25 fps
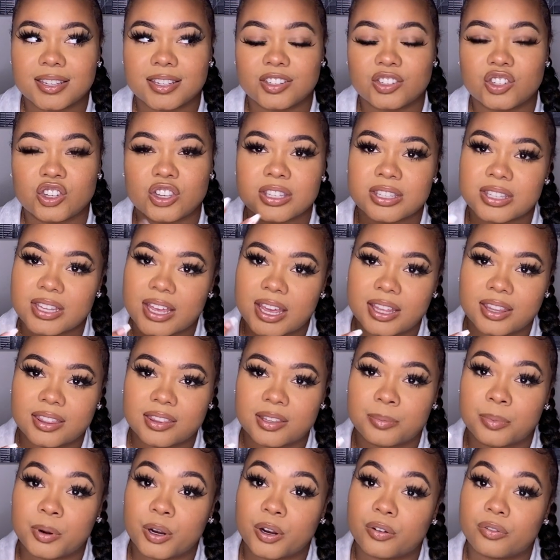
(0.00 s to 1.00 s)
just like the
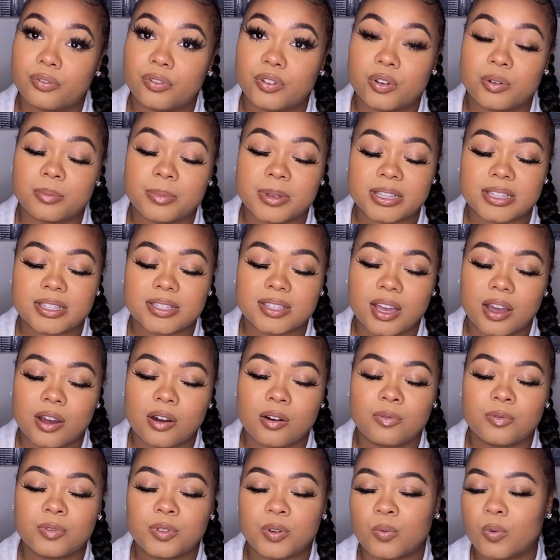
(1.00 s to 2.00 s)
perfume
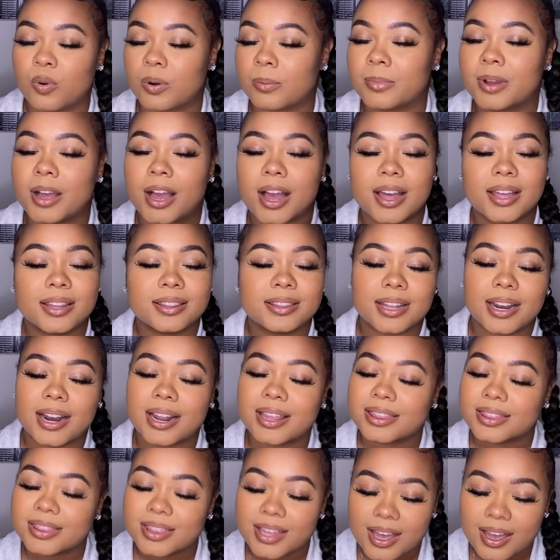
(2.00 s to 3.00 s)
itself, the warm cotton that I
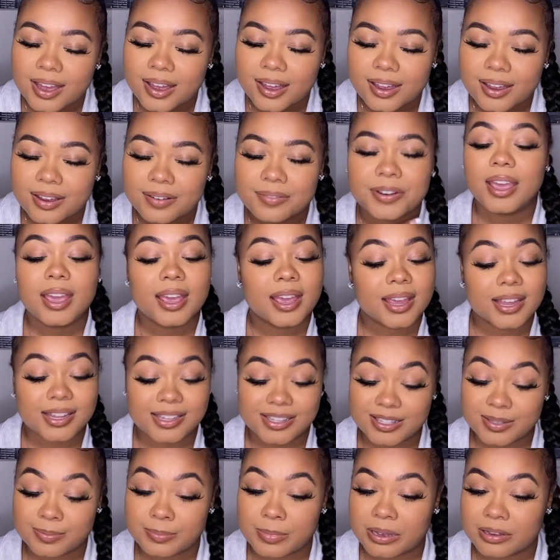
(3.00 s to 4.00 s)
love, it
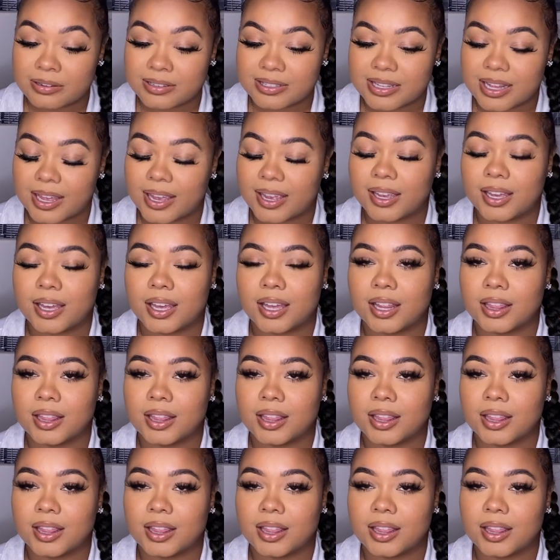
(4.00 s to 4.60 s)
smells like